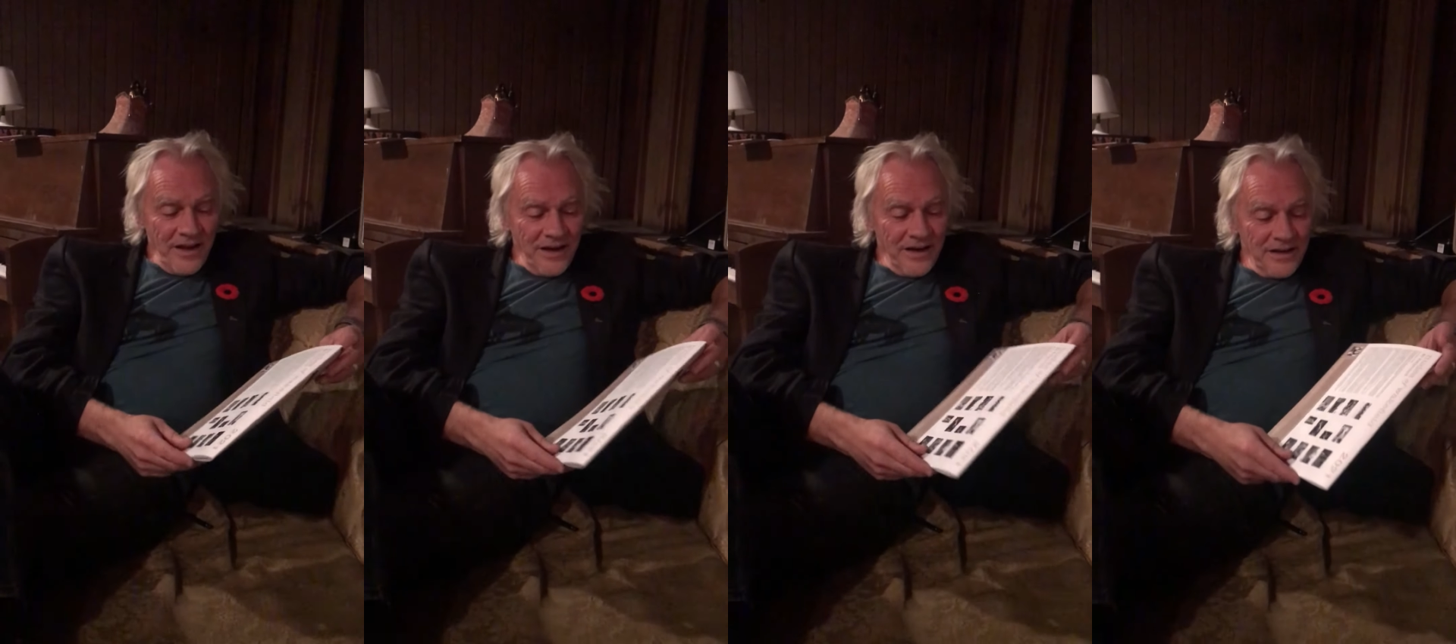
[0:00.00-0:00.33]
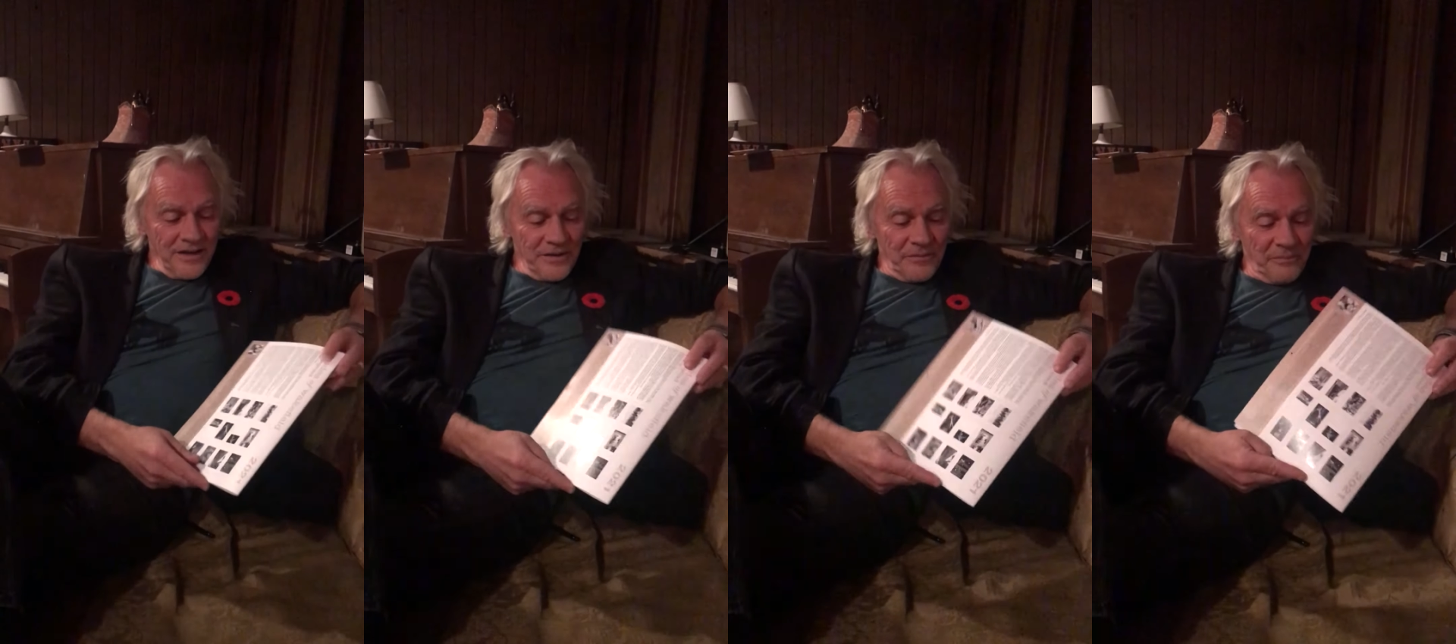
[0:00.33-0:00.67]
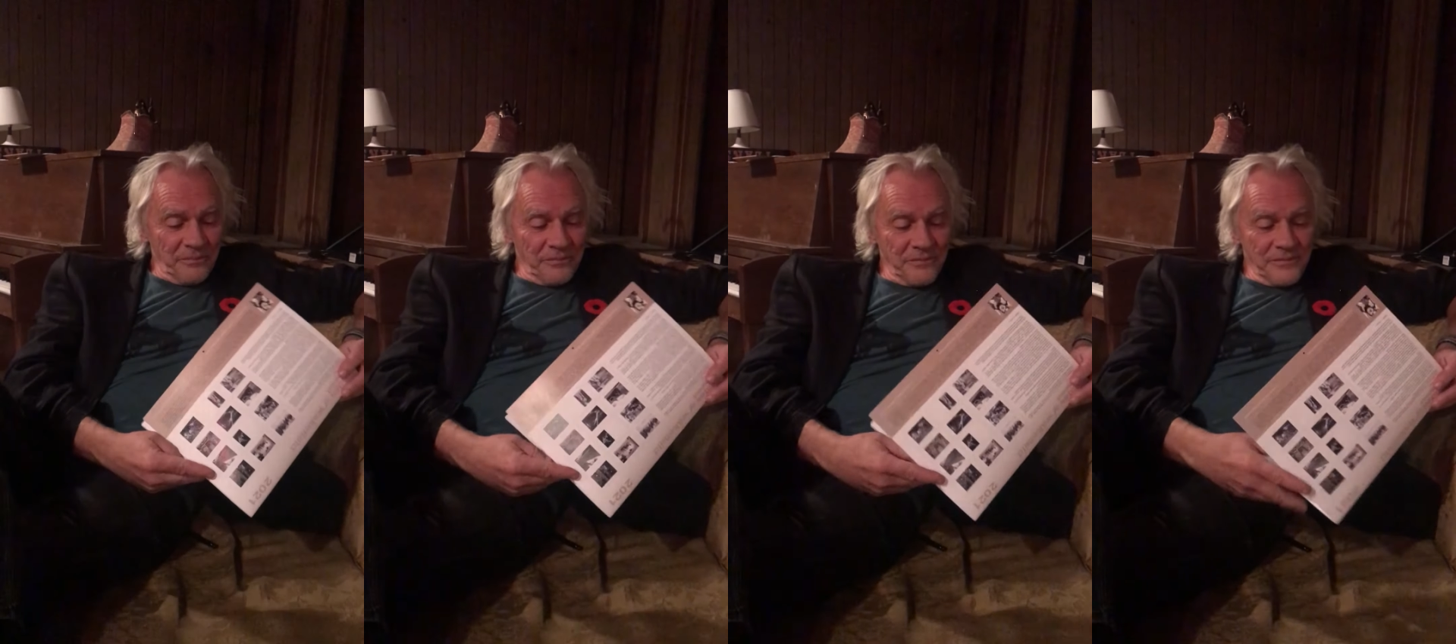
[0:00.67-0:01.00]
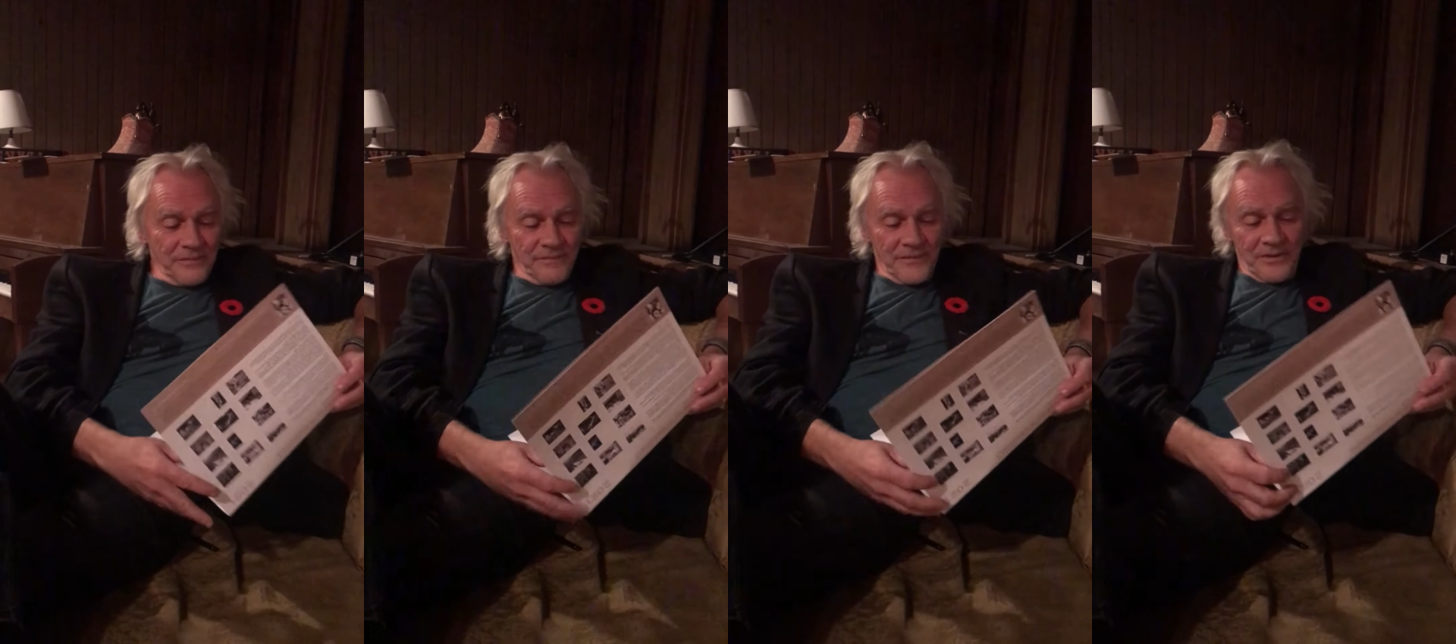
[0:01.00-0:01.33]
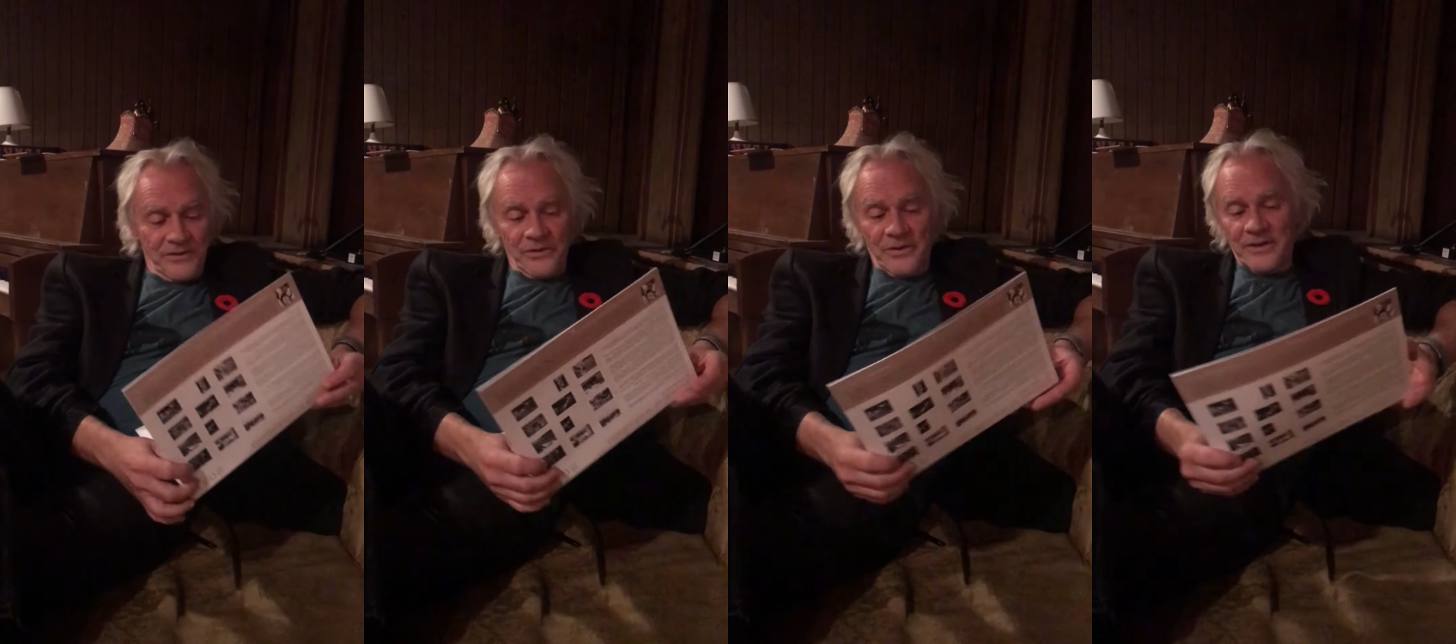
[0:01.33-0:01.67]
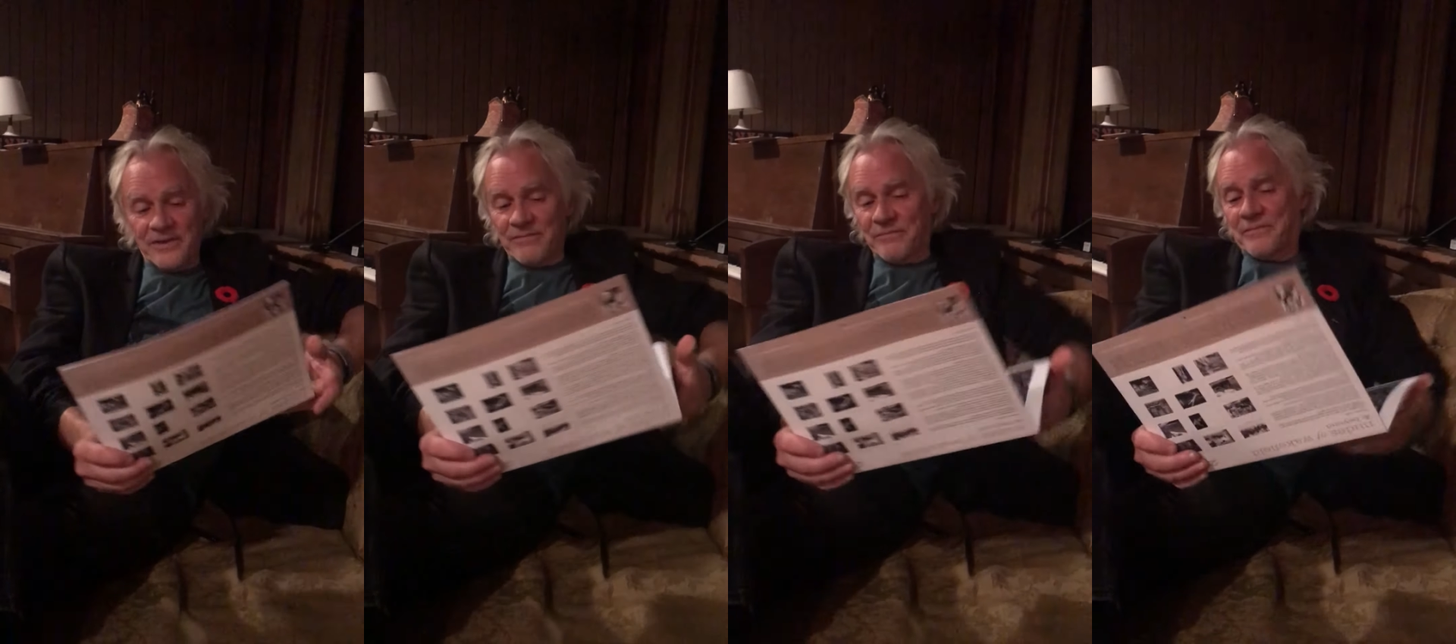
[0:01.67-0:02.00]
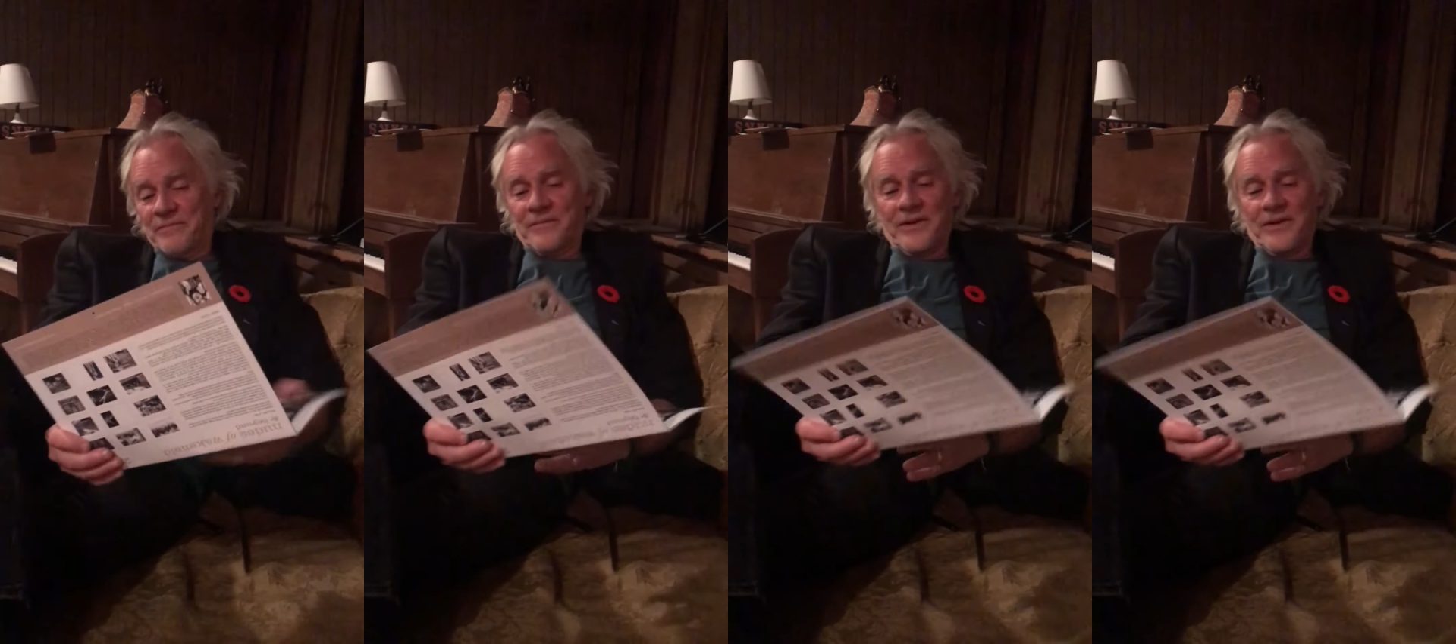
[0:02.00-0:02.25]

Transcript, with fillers: Um, you can